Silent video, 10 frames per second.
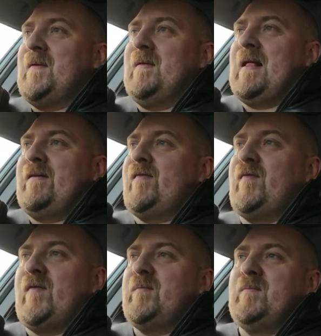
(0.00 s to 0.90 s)
left
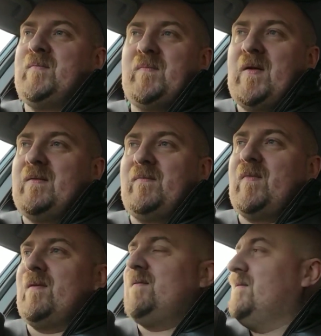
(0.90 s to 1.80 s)
from
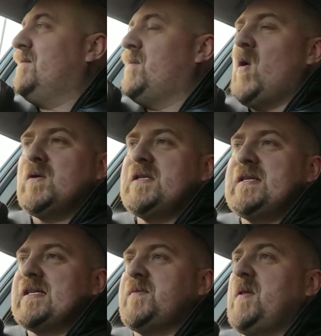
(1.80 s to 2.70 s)
mortars
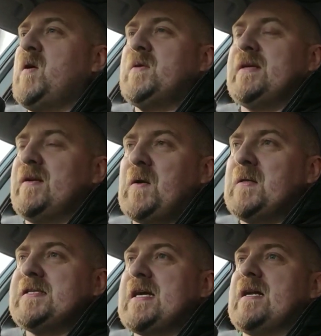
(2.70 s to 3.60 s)
exploding and all
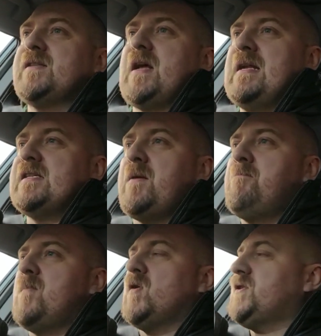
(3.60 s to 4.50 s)
this kind of stuff. And it's a
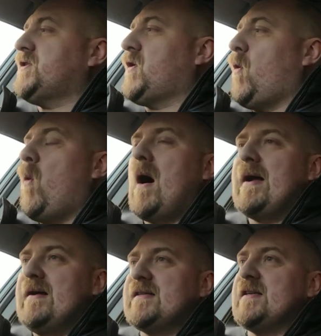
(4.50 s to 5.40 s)
much
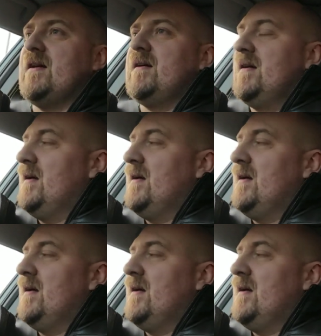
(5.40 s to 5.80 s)
quieter